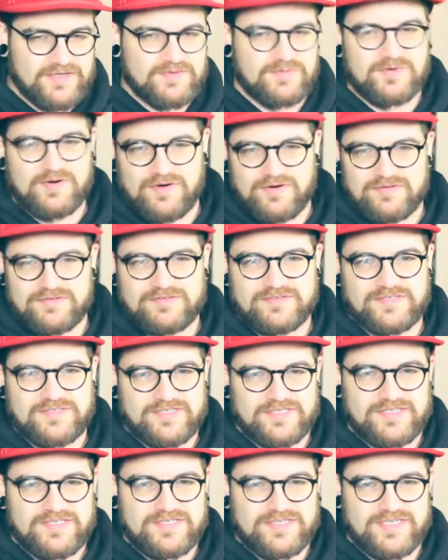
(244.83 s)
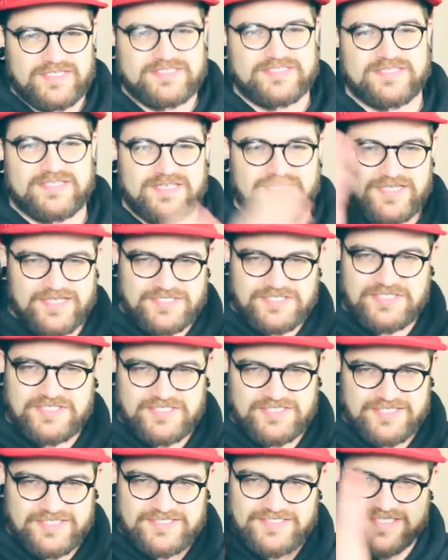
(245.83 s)
Well, it's a
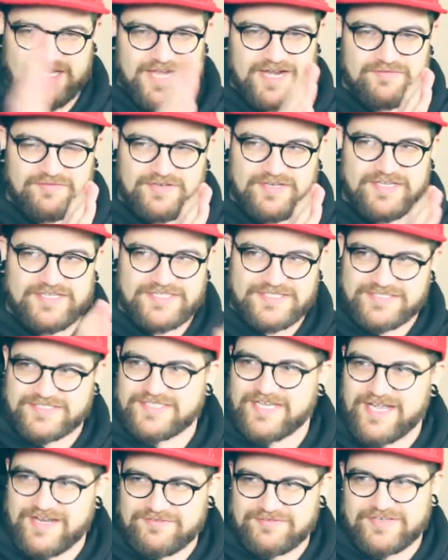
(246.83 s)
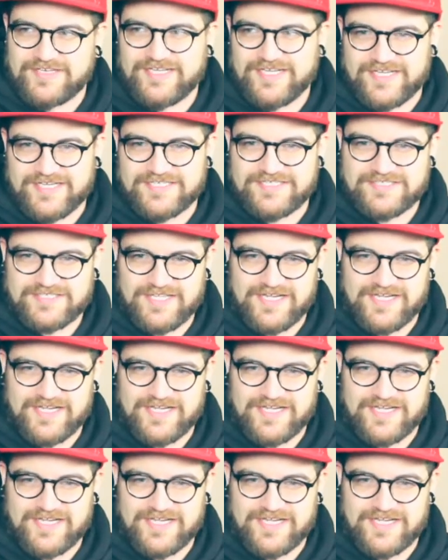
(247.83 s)
niche inside of a niche inside of a niche.